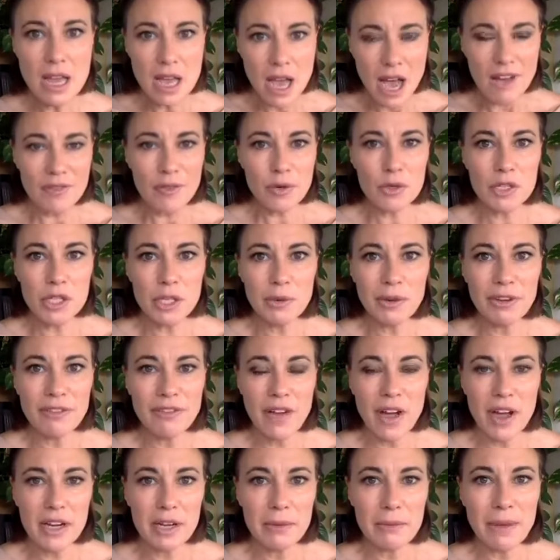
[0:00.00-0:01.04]
I've also
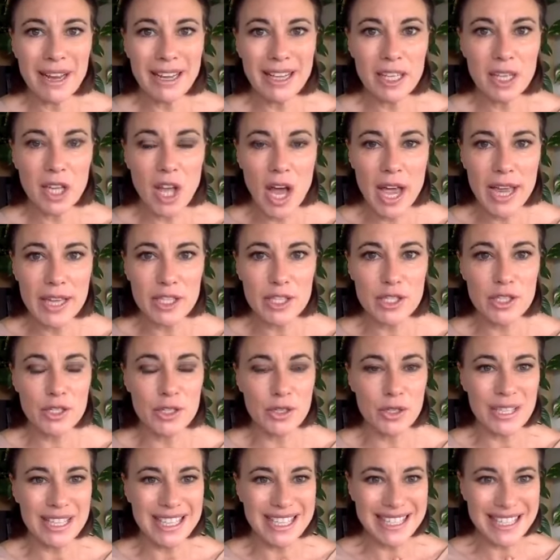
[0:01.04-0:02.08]
invited my clients to
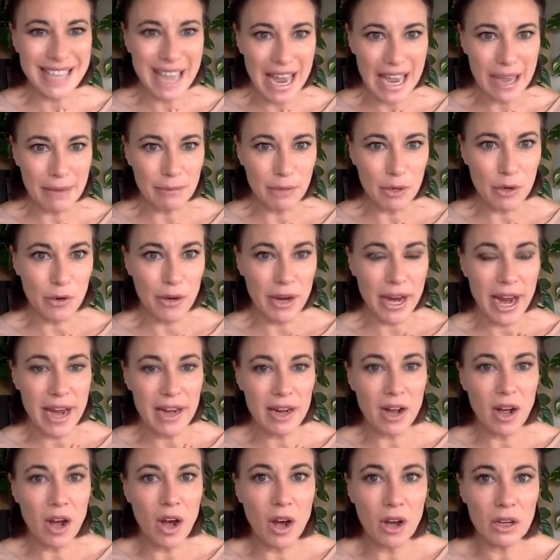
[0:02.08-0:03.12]
do the same. Create a
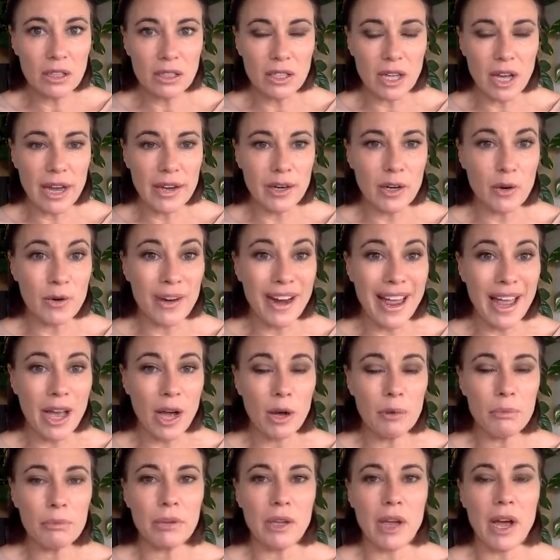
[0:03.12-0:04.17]
hotline or a
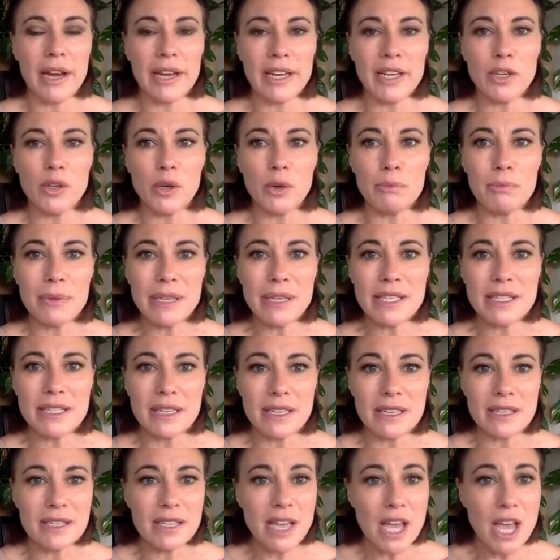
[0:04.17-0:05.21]
helpline in your
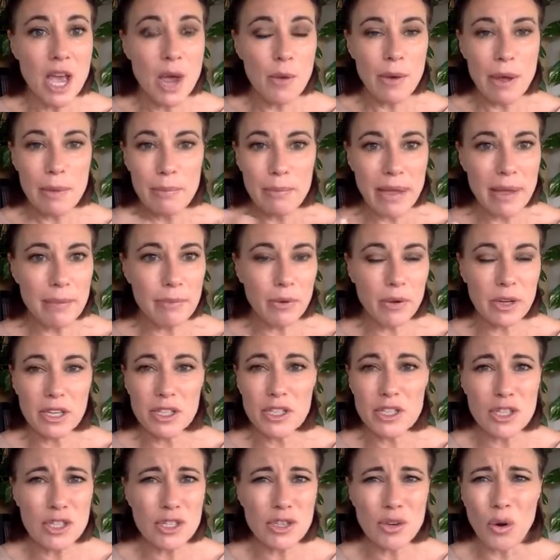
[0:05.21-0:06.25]
business where people can
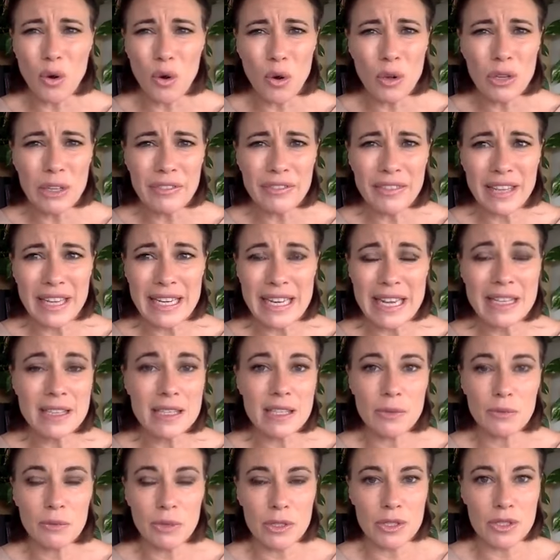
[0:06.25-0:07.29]
just call if they need
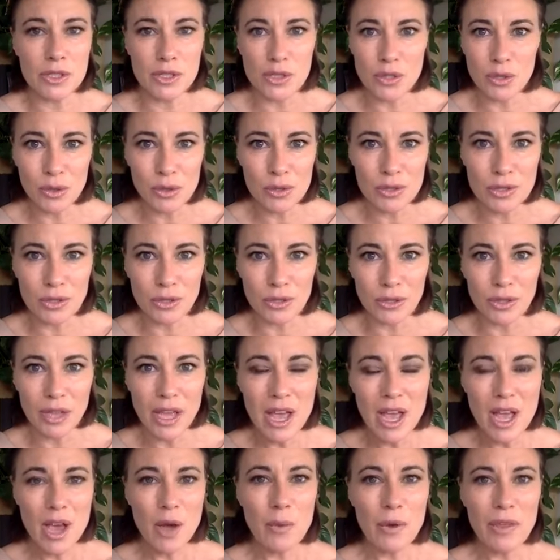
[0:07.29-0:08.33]
someone to talk to,
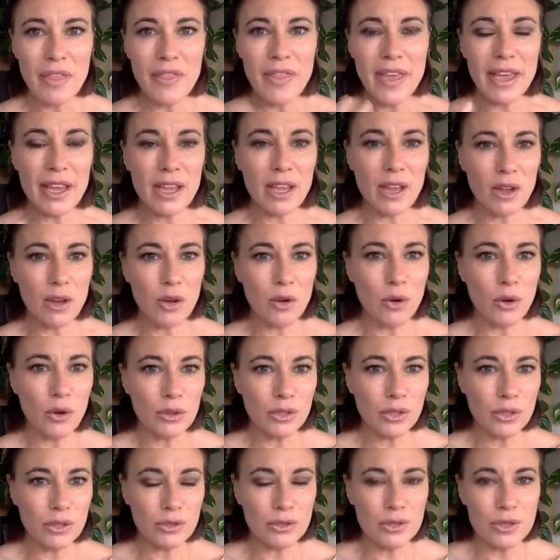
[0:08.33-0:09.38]
whether they can call
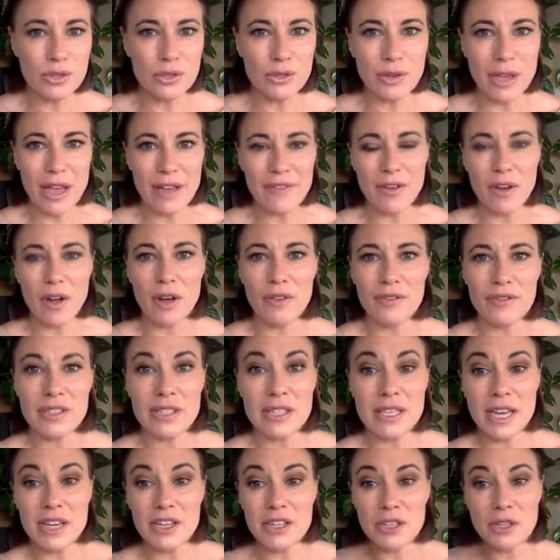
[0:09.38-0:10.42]
you to have a
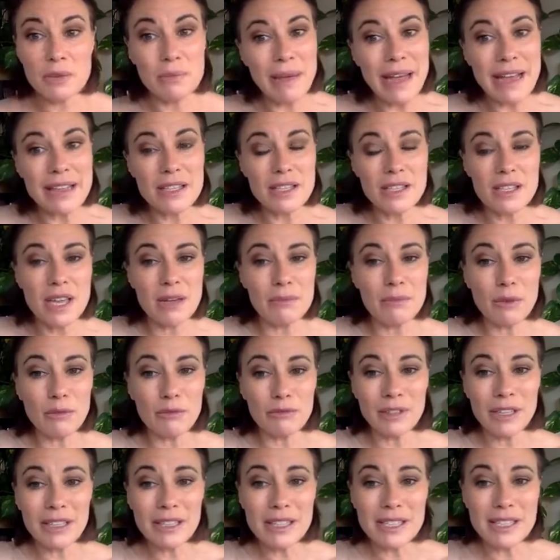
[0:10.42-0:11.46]
conversation about some
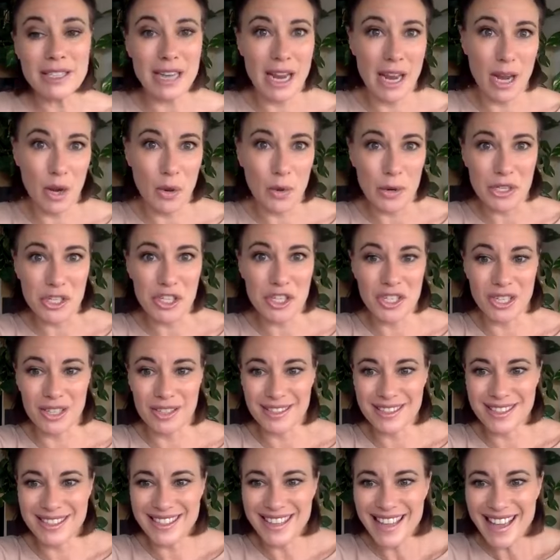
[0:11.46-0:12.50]
real estate
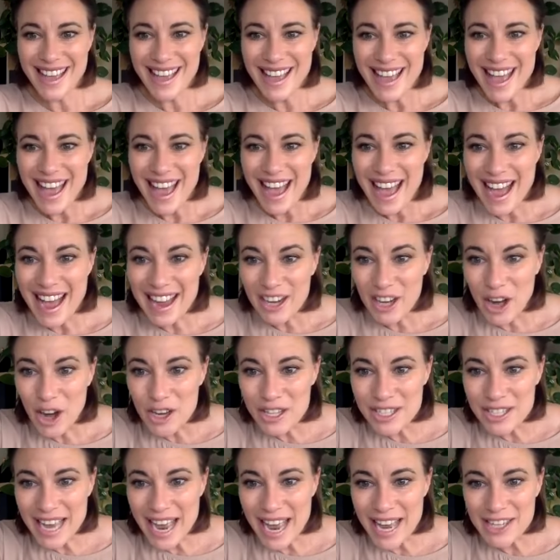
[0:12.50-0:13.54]
questions. Uh, go
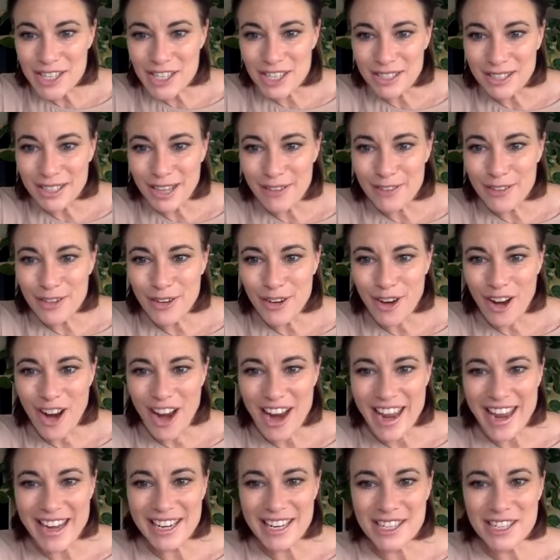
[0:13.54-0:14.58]
Tanja, love your high
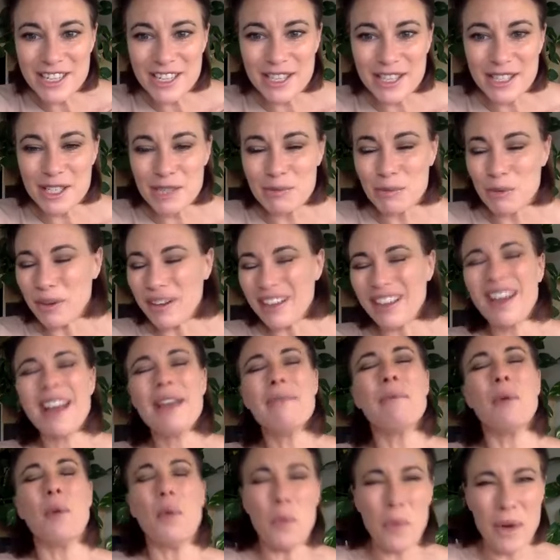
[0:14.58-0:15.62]
energy this morning.
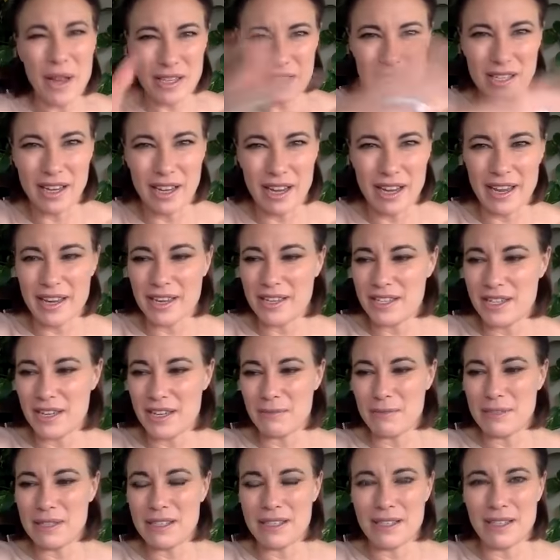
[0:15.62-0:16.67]
I'm always high energy,
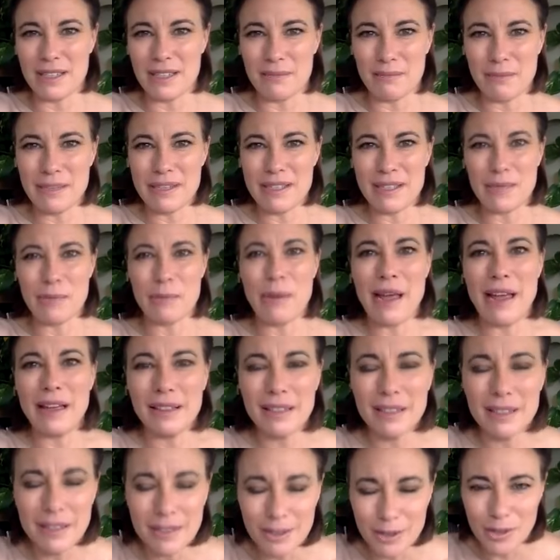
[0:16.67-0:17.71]
Mr. Mr.
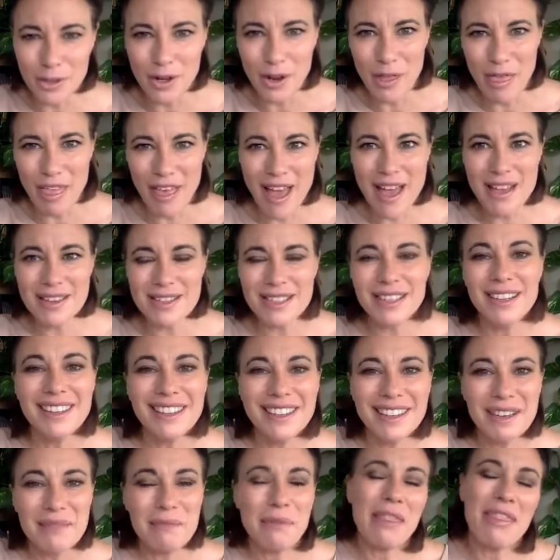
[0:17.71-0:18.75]
Bailey. You know that,
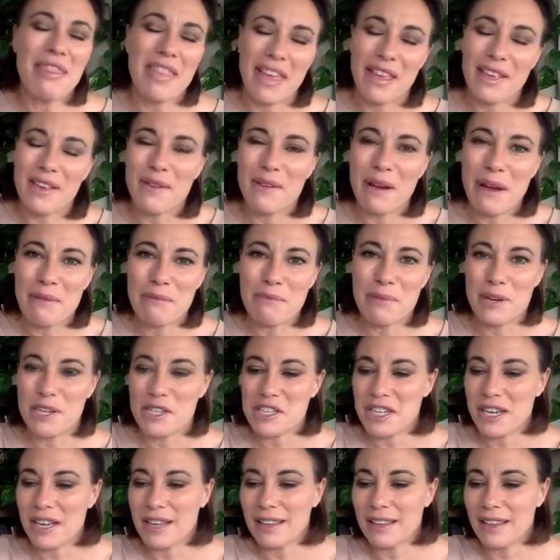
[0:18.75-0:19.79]
but thank you. I
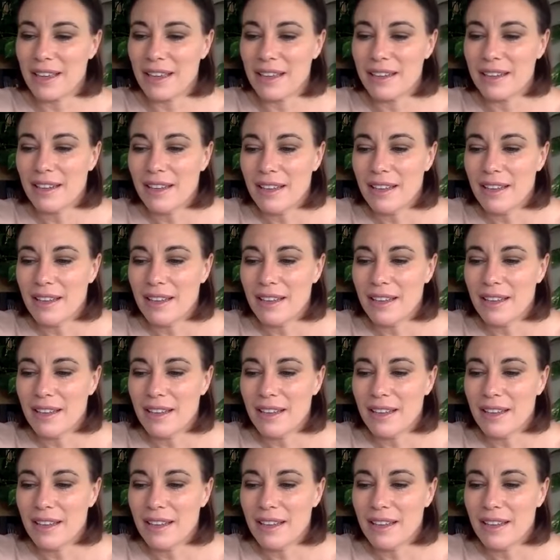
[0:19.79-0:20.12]
appreciate that.